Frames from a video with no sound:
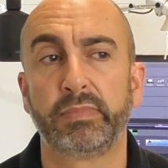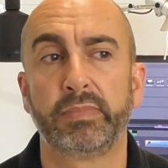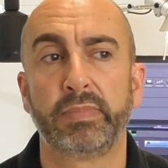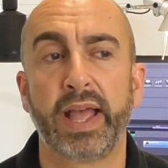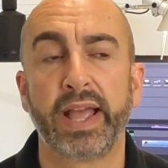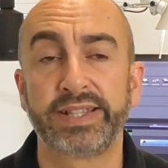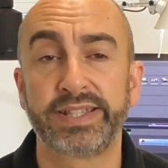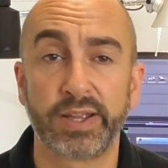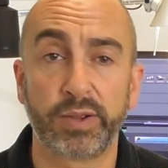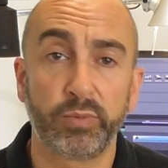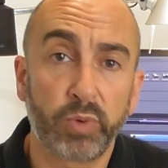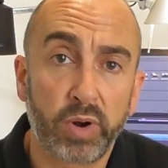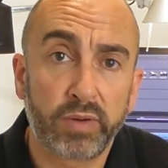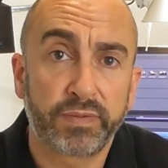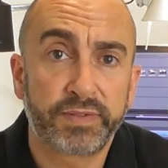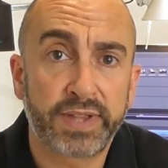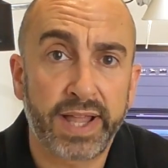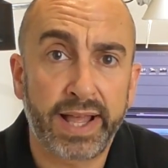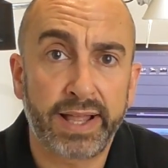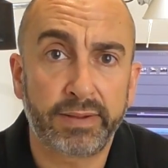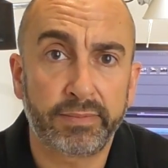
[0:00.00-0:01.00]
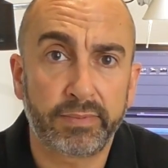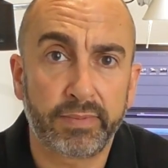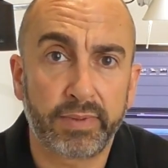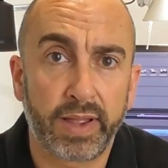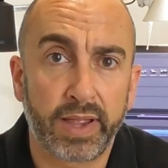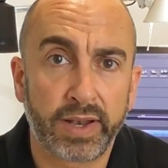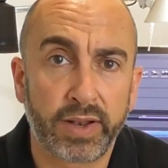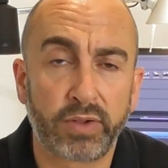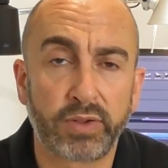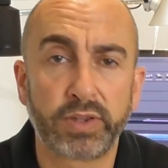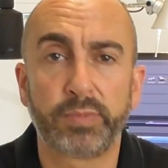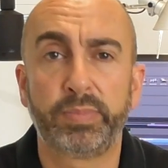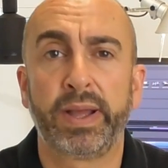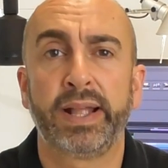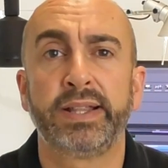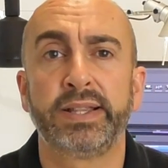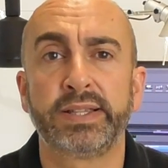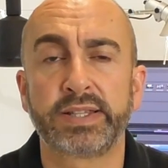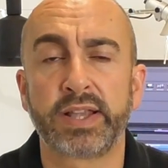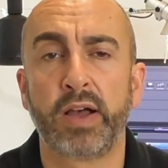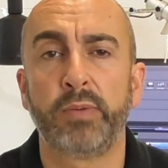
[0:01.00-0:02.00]
Is it worth that? It all
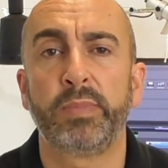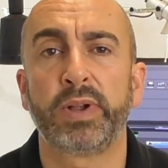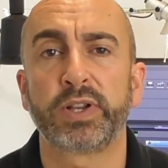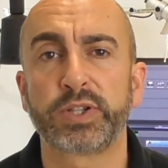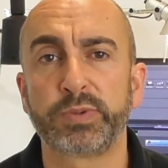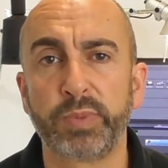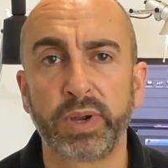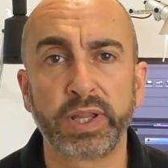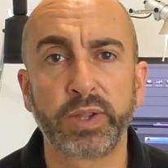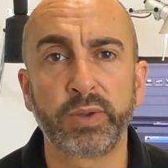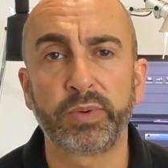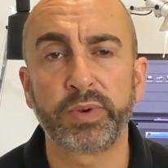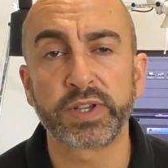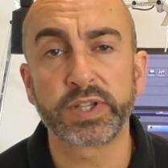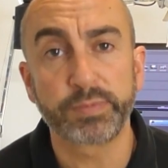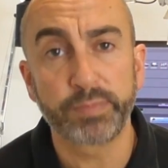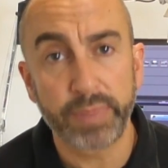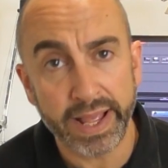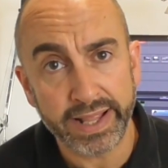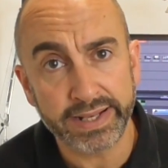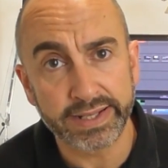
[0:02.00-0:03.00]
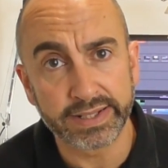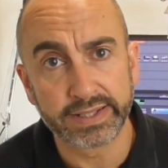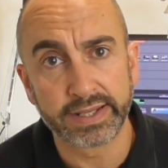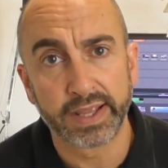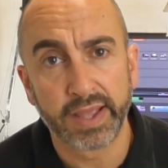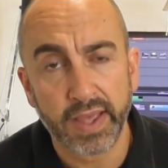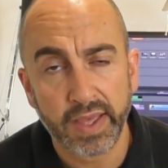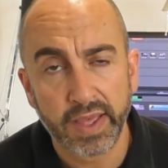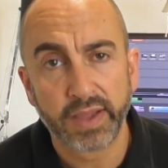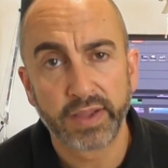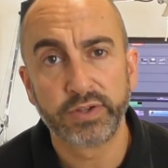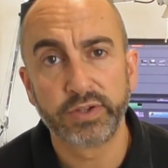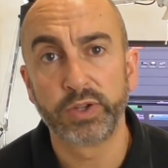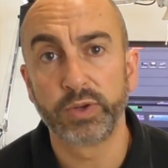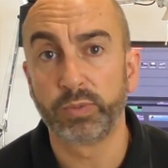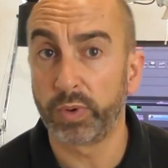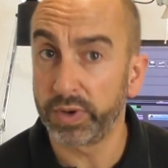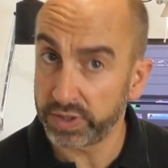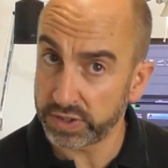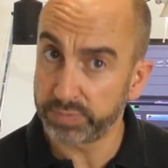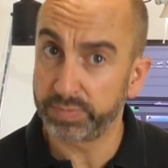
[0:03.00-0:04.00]
depends how much money you want to spend. Do you
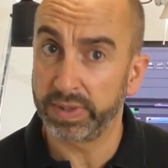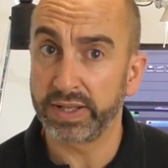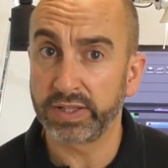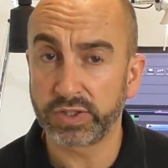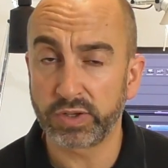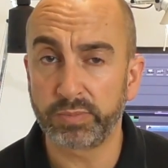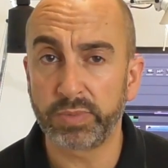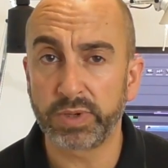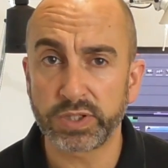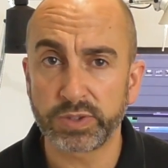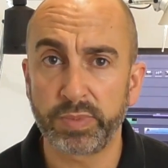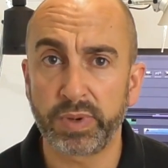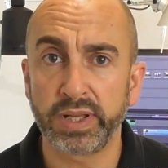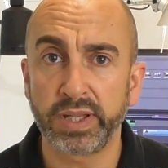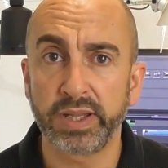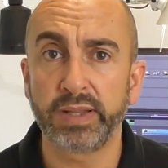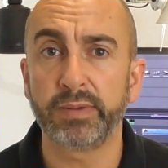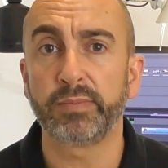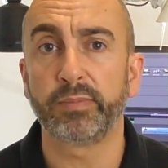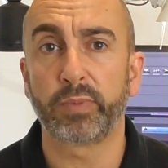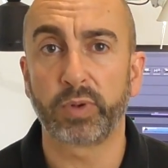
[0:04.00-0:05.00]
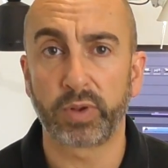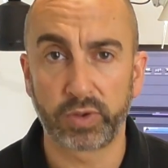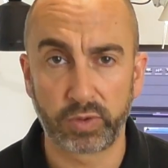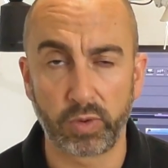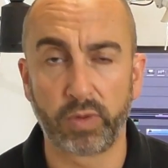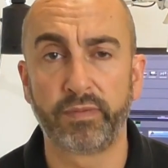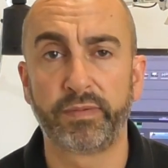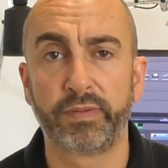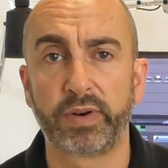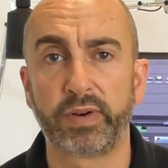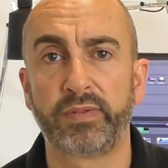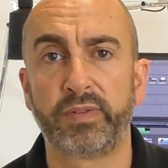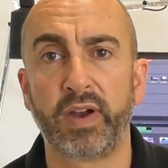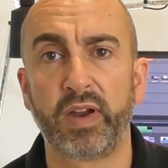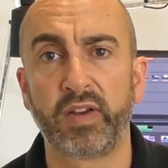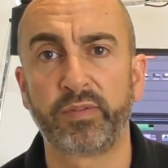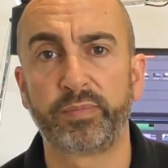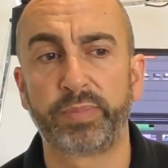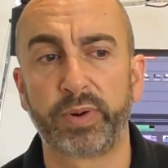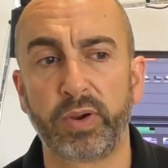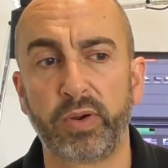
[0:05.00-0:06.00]
want to spend so much money? Go for a
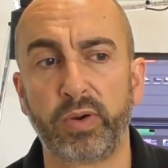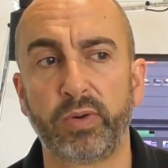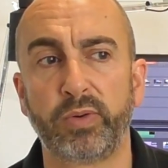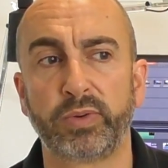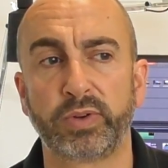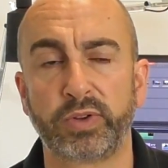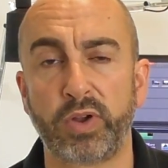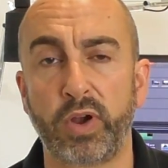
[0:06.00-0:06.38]
VIVE Pro.